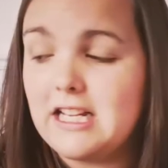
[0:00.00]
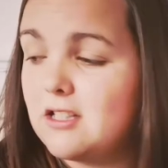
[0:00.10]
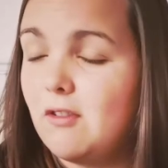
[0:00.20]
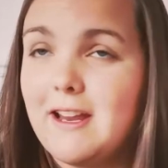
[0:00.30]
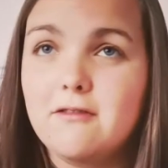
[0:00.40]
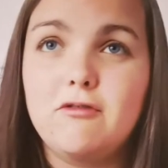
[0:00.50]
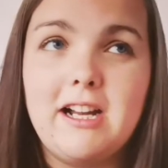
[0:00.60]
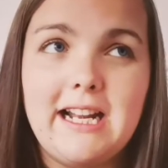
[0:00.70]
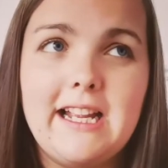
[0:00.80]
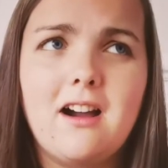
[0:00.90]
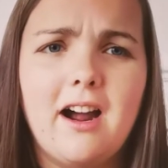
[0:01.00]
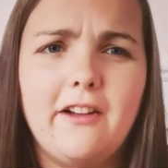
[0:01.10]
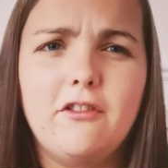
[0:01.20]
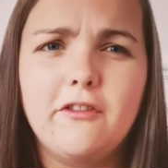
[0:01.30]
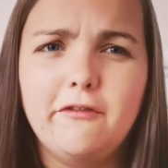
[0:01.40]
It's really
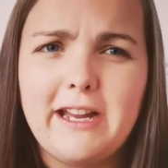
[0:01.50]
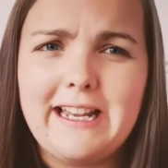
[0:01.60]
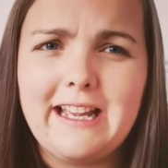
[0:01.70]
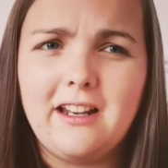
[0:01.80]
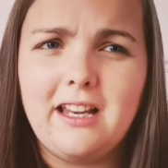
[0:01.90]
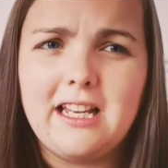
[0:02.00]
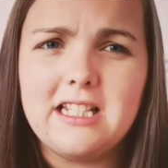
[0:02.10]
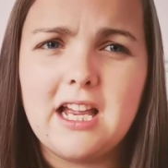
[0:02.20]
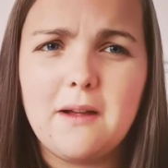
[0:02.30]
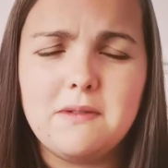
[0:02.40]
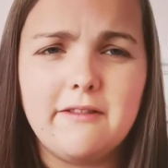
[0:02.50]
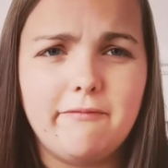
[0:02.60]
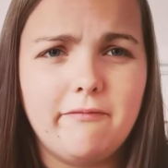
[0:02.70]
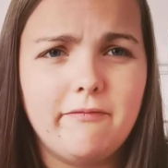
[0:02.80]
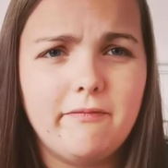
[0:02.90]
kind of convenient in terms of
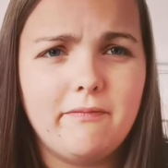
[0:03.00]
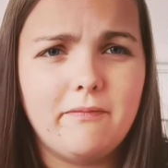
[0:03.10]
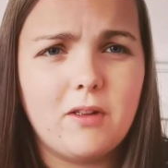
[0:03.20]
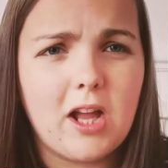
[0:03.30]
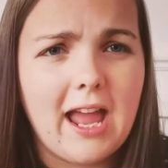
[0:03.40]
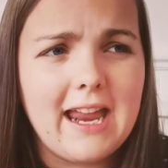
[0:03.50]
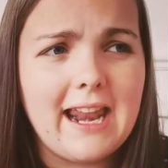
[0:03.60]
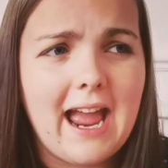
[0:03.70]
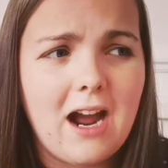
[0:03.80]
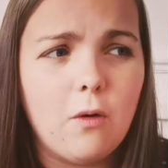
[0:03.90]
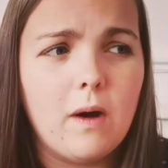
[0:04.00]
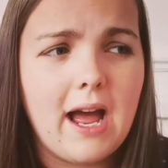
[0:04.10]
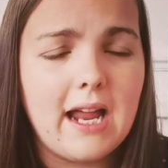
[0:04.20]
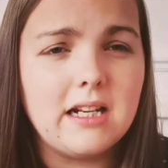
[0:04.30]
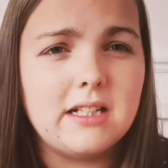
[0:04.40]
getting out
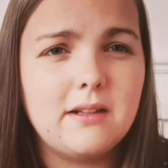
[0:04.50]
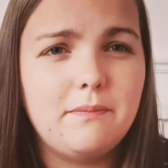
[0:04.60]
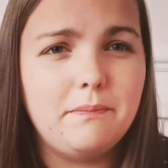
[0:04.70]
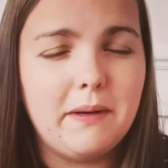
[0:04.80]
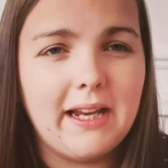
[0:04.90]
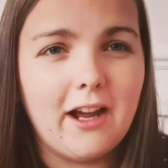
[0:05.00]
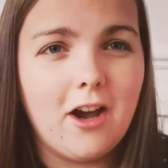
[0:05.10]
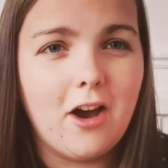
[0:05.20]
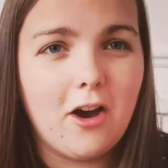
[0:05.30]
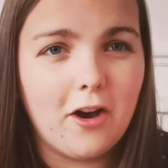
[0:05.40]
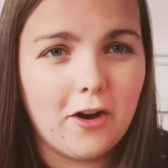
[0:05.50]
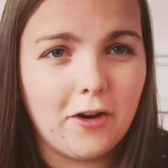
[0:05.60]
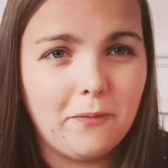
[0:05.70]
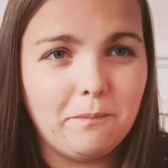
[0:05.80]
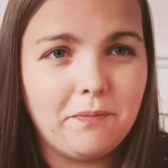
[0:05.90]
and being at
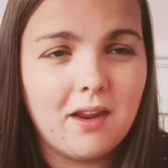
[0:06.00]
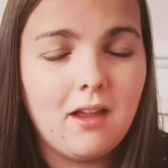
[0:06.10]
home.